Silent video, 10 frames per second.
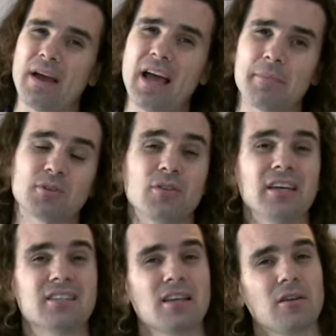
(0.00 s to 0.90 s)
way up, so
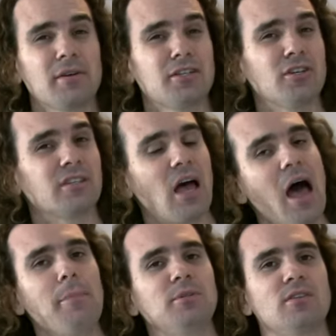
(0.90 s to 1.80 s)
the acceleration is
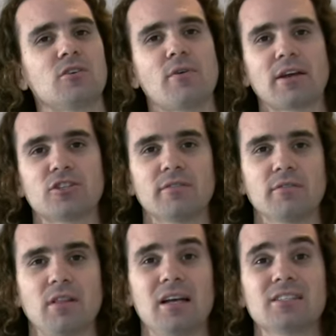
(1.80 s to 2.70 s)
opposite the direction of
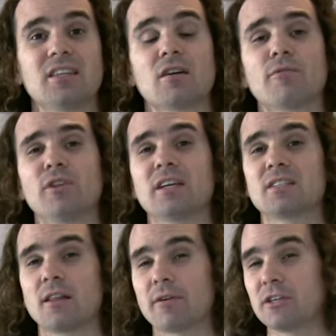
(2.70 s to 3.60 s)
the velocity, therefore the
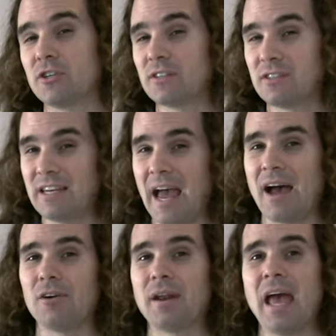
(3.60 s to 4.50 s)
acceleration is
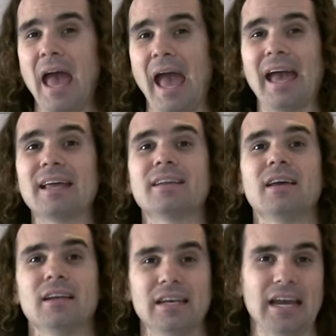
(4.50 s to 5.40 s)
down
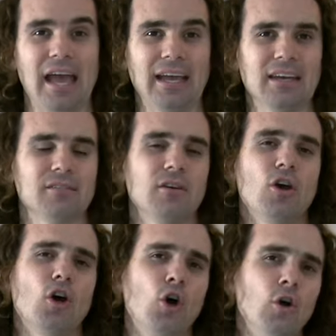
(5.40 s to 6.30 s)
and negative.
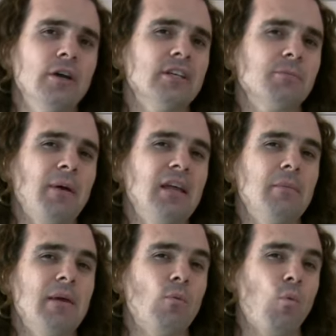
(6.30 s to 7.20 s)
Who can explain
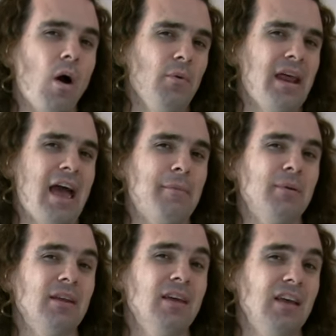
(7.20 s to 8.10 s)
to me what would
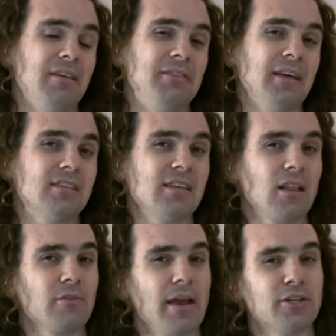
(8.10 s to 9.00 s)
happen if the
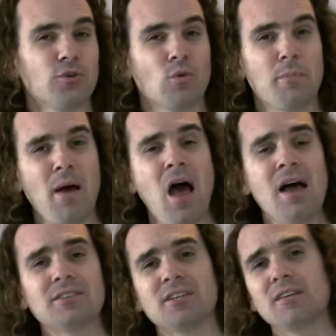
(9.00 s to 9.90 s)
acceleration were
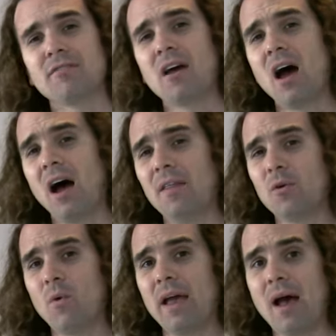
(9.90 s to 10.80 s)
positive on
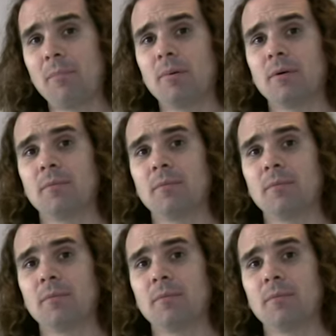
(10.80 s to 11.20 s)
the way